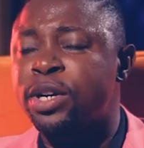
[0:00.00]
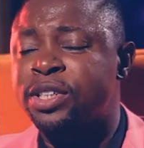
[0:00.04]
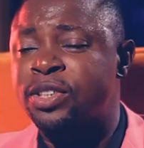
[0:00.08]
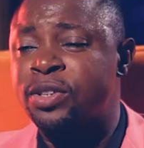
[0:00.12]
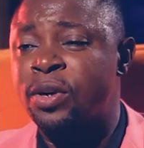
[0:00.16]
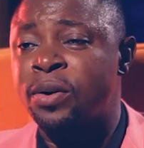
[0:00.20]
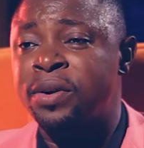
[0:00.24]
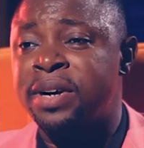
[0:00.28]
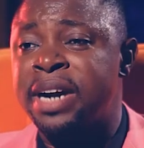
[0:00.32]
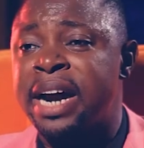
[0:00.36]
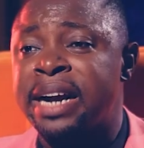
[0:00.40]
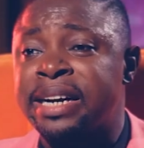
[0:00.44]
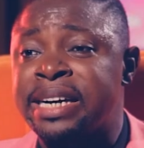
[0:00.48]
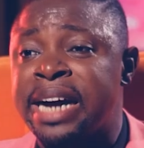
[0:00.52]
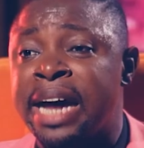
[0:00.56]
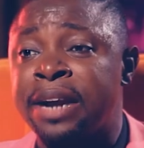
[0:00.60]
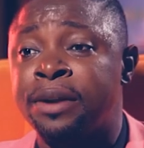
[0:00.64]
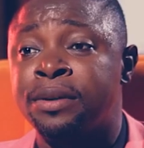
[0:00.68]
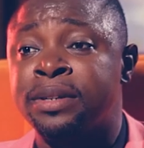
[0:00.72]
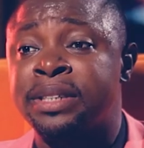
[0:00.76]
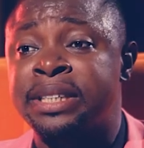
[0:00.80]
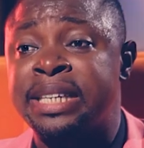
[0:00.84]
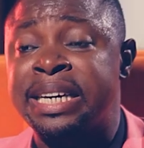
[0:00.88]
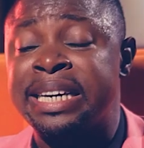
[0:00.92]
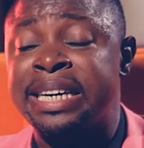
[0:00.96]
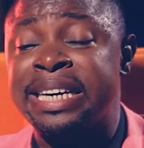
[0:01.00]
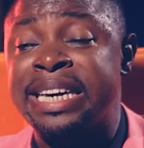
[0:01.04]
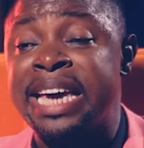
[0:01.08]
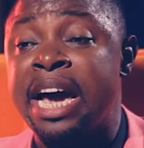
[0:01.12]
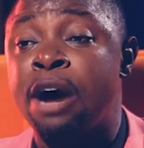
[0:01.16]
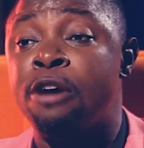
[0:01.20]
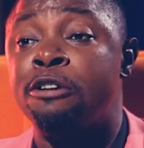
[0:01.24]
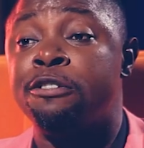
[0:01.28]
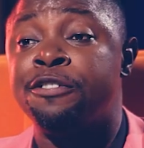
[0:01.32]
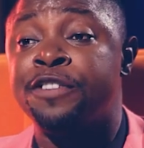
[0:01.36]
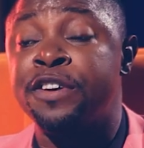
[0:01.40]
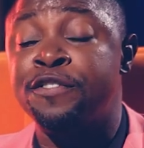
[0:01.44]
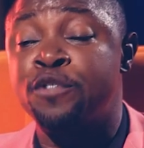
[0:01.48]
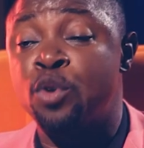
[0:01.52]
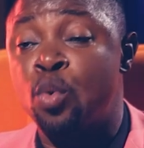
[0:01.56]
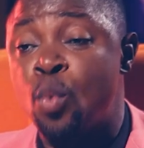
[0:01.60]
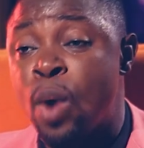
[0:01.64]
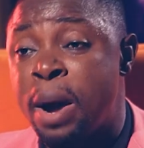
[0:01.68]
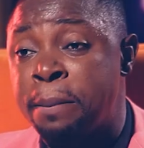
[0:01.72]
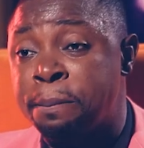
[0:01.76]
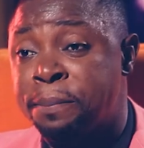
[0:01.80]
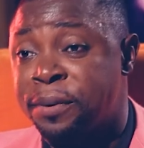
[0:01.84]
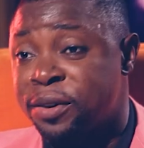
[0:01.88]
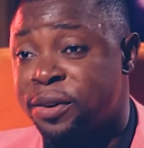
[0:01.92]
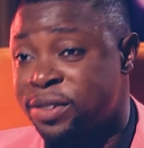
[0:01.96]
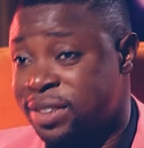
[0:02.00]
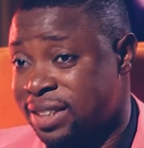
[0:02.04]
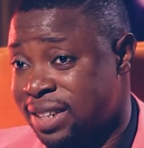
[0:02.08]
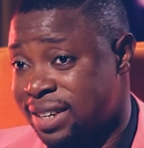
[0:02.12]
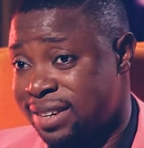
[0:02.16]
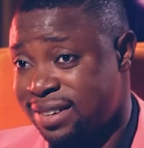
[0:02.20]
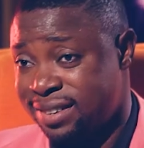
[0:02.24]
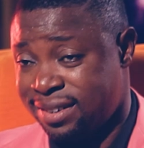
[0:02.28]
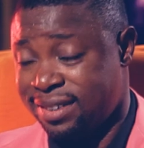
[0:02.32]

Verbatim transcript: is on ground cannot take care of even one person.